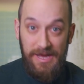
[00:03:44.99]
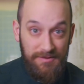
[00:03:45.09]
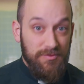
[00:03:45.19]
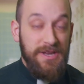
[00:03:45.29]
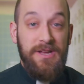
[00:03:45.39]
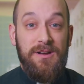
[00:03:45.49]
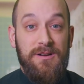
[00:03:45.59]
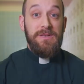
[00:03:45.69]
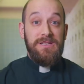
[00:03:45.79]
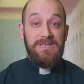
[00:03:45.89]
every
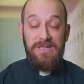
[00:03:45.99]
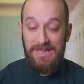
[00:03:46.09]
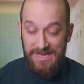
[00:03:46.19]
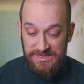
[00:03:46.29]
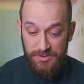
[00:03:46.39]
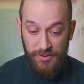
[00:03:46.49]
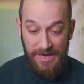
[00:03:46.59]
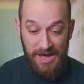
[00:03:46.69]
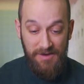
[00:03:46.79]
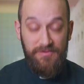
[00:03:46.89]
year. Because unless we
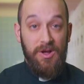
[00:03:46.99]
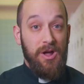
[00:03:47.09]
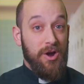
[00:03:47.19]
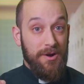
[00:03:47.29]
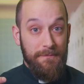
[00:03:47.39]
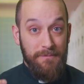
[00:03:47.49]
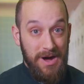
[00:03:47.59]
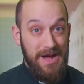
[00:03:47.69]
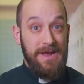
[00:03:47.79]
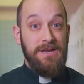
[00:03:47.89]
have our
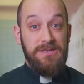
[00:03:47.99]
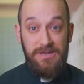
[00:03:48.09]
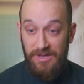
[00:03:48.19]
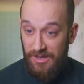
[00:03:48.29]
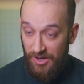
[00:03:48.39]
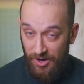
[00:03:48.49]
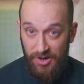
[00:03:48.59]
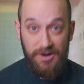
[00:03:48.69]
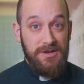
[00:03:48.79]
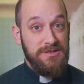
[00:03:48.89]
mind,
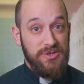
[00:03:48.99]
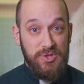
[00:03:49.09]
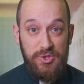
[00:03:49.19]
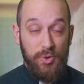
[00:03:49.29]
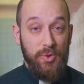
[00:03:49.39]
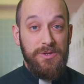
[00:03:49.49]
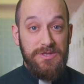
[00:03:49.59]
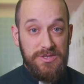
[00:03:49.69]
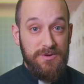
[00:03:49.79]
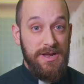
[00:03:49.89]
heart, soul,
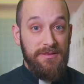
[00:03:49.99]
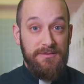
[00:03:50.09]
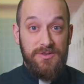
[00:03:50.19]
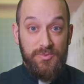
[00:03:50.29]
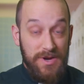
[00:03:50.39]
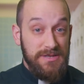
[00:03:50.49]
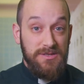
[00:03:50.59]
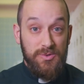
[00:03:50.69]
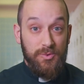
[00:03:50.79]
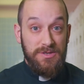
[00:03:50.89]
and strength
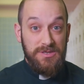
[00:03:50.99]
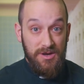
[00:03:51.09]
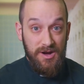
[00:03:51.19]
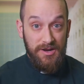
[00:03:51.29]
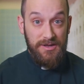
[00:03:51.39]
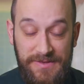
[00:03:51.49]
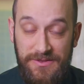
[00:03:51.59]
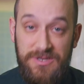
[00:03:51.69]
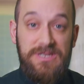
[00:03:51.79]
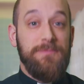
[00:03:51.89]
directed towards God, then
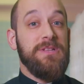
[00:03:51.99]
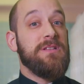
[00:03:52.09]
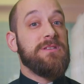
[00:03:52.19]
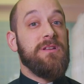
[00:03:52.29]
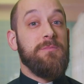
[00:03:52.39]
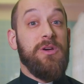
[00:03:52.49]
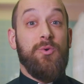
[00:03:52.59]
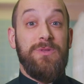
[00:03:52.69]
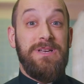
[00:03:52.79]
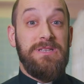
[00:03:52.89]
there's something that's going to be
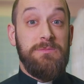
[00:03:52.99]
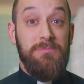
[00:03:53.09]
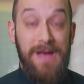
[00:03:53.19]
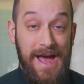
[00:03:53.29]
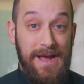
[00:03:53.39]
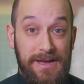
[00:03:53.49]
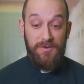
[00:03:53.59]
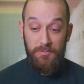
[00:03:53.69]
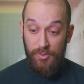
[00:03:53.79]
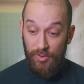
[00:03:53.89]
holding us back
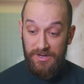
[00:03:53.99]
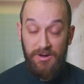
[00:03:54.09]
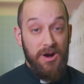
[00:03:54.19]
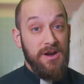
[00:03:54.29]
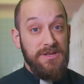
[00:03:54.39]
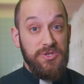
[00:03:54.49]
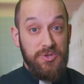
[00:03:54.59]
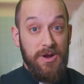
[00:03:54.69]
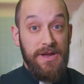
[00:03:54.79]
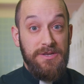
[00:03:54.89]
from what God is
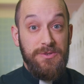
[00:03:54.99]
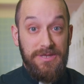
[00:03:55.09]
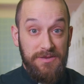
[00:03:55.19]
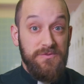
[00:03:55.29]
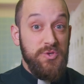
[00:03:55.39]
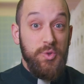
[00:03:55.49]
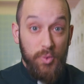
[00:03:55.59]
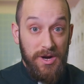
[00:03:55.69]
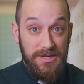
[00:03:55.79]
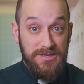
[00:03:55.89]
trying to give
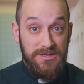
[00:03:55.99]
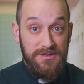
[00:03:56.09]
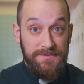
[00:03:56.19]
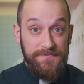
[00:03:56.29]
to us.